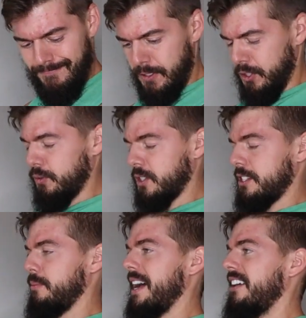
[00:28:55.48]
Or switch
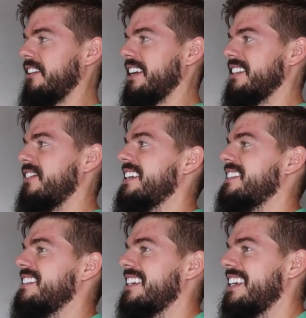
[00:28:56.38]
the battery as
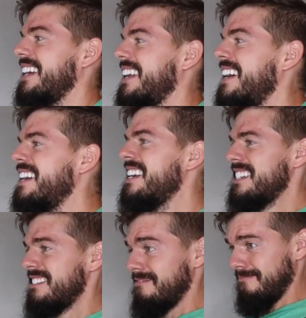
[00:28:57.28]
fast as I can.
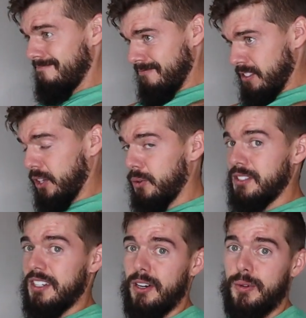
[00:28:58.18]

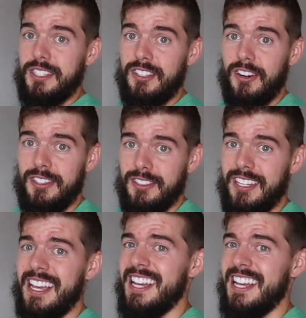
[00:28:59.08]
Otherwise, I gotta restart this.